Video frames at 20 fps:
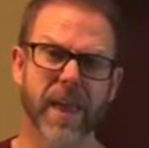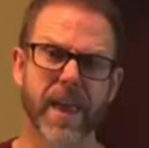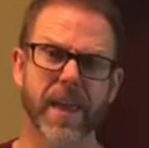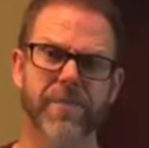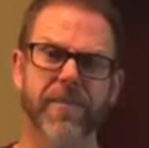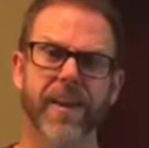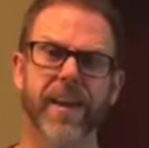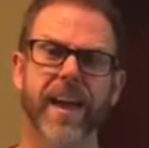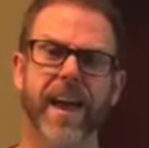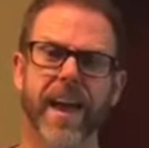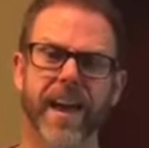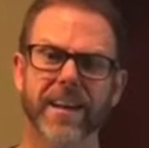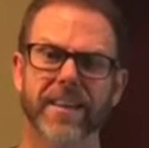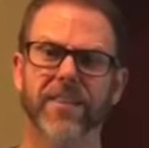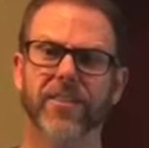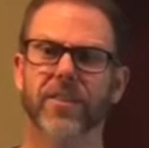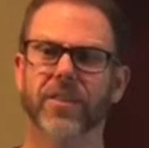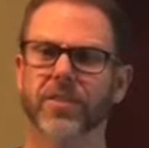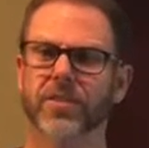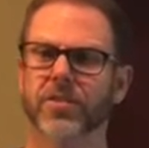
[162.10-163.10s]
if I
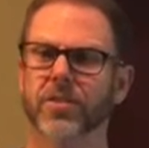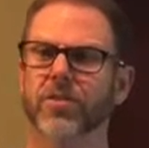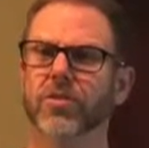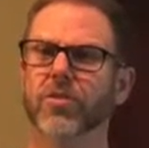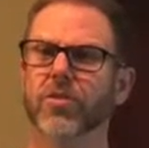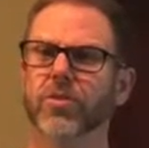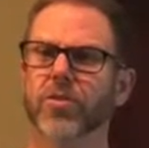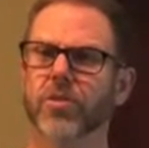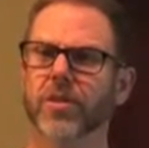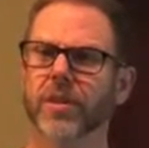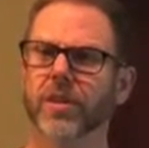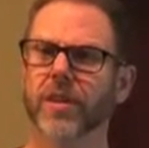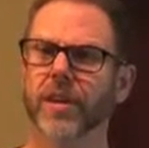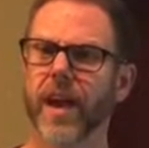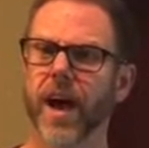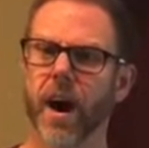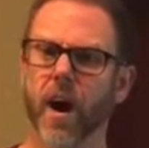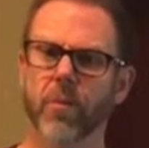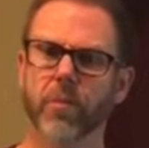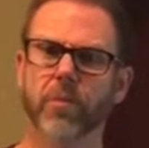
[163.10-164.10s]
hadn't listened to the
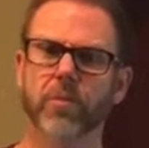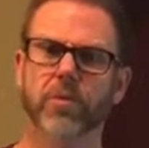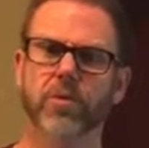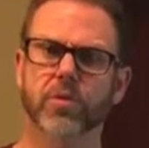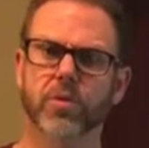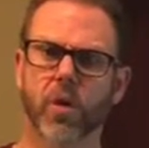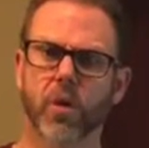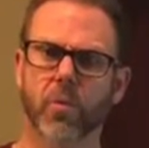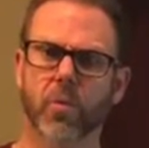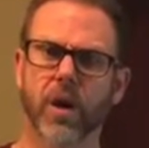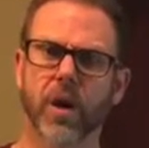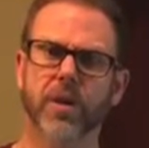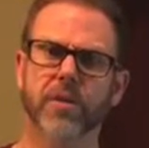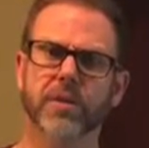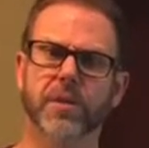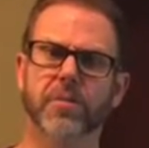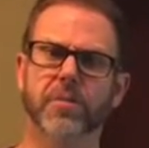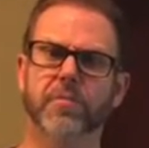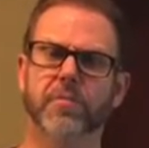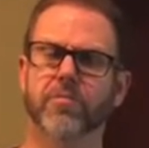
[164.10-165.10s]
album so
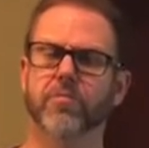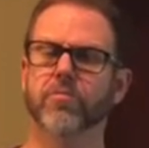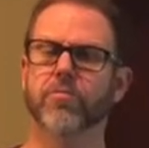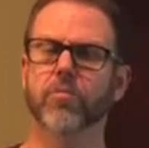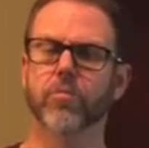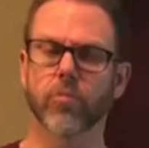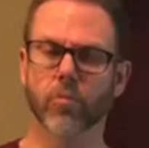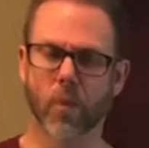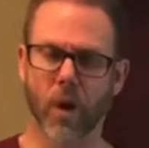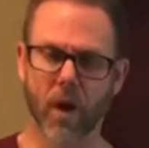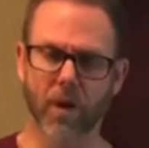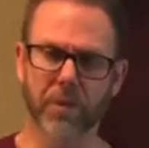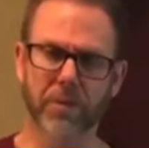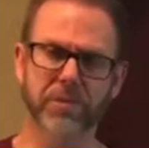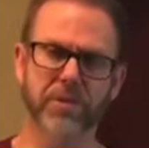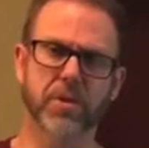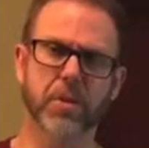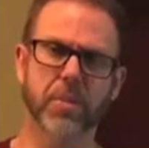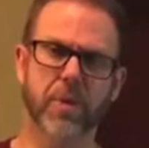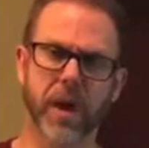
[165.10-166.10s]
much and while I
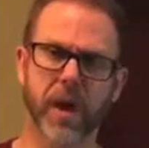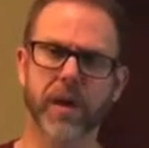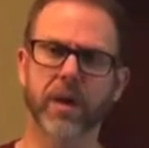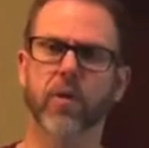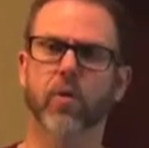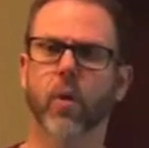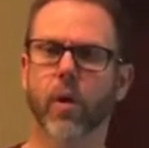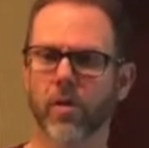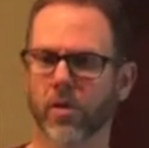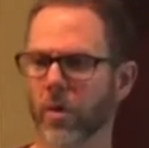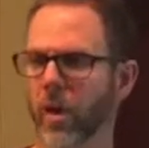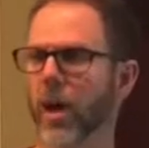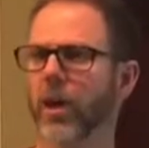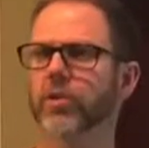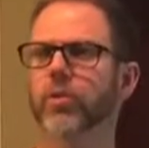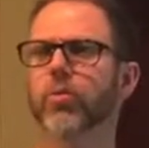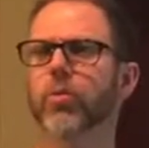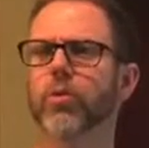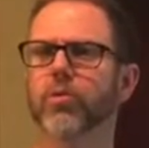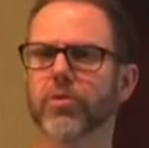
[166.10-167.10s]
was debating whether or
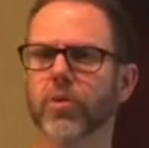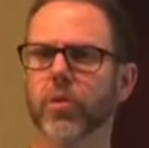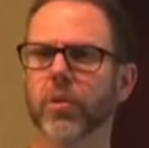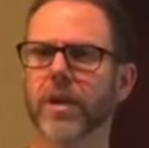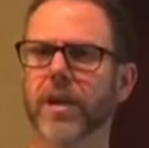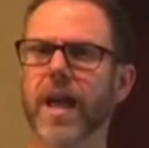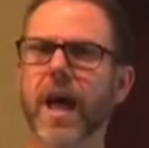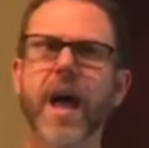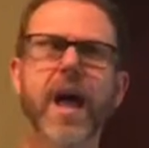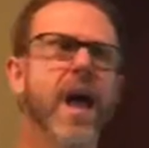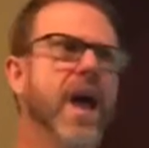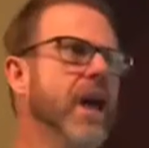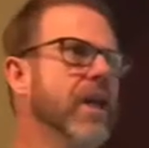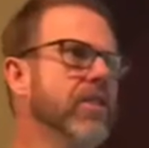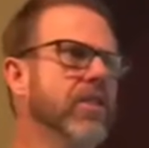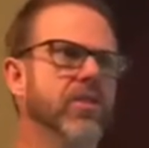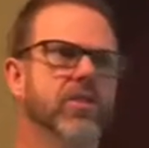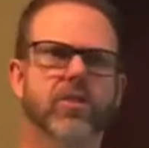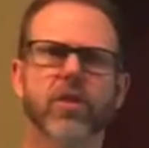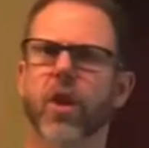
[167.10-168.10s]
not to review it,
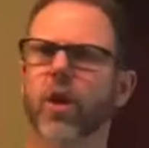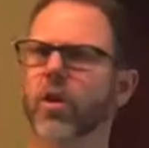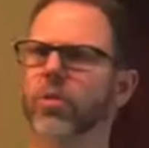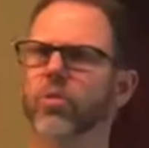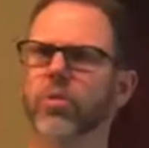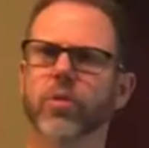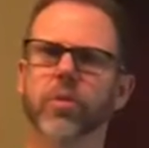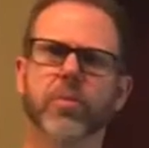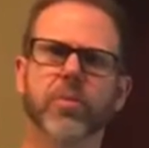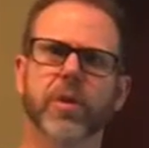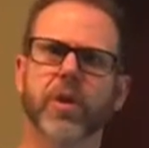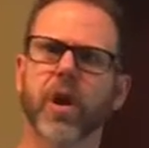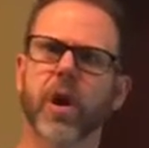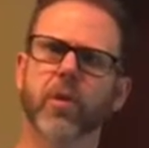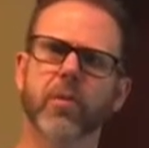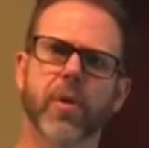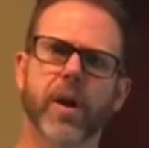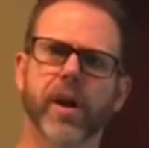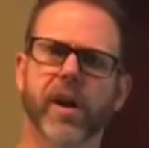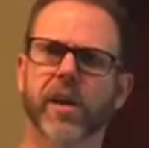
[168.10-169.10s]
the songs would have been
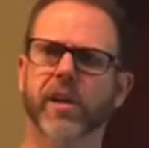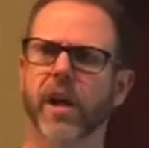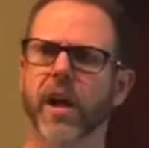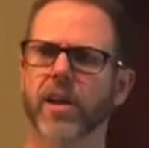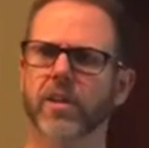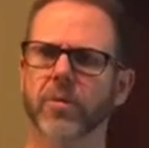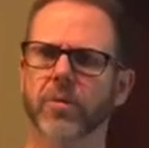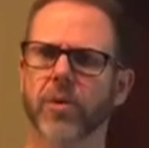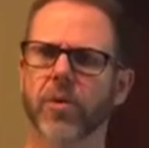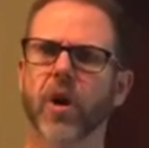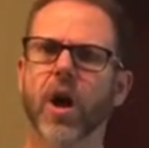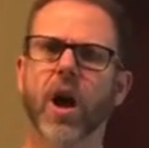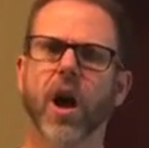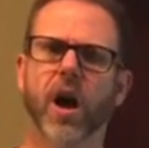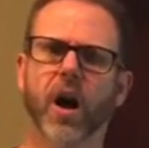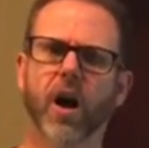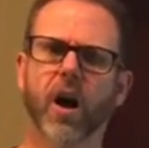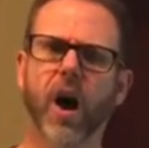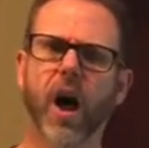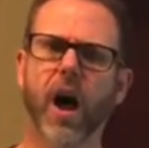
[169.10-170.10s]
unrecognizable.
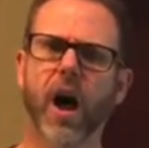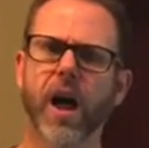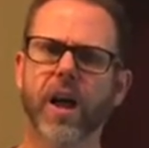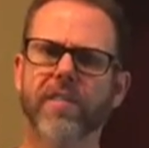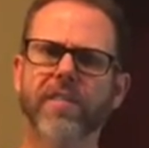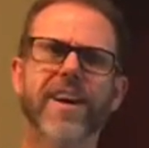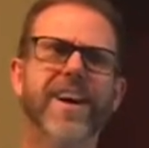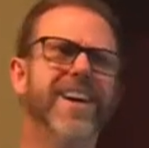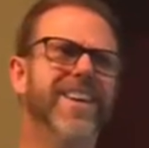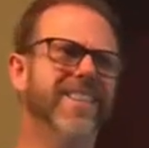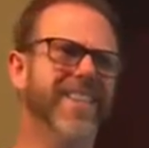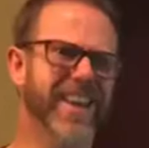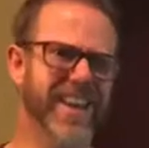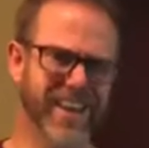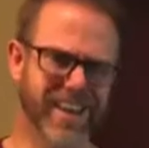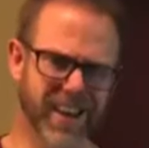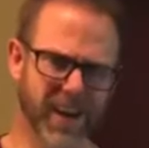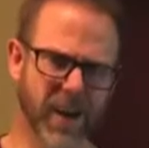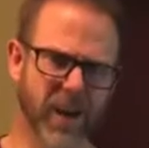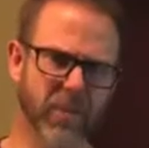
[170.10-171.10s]
Live, they
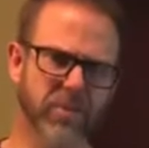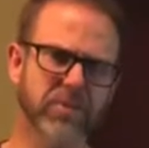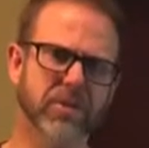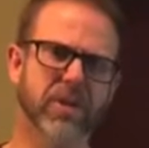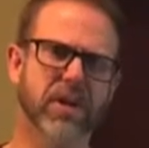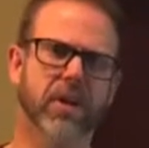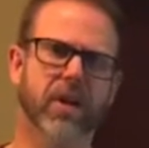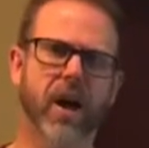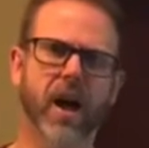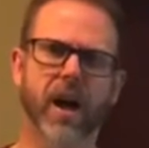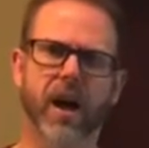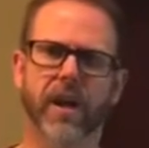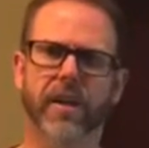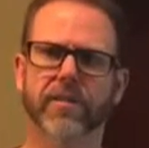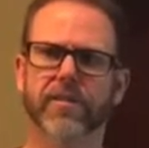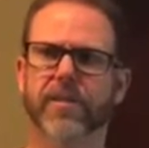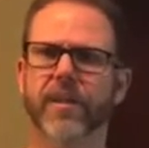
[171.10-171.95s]
come to life.